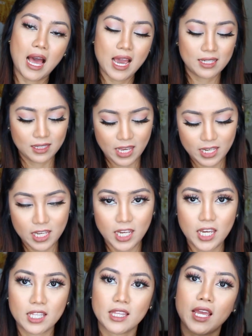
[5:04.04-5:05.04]
I like
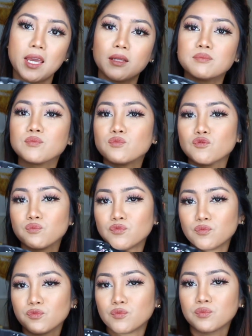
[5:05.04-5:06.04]
it, and
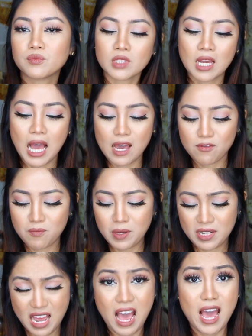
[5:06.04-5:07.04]

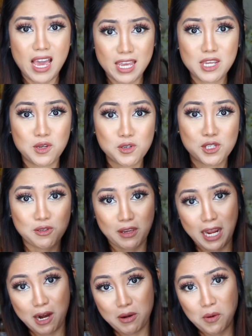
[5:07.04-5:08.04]
I used to
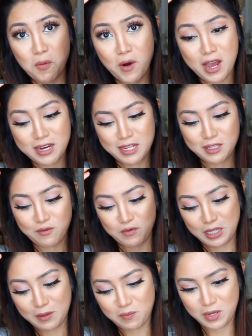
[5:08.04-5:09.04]
carry one in the
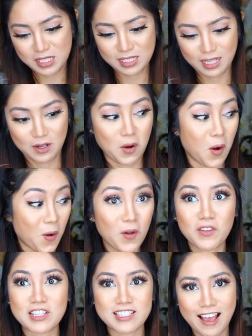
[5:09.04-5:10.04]
Philippines like
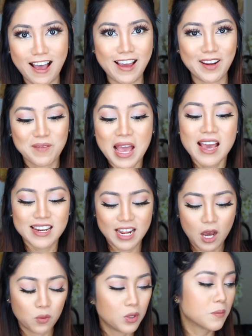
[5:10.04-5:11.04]
all the time.
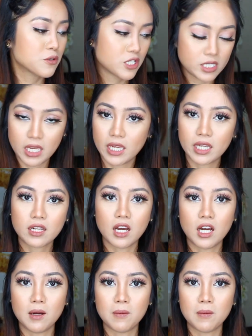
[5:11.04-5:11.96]
Now we'll proceed.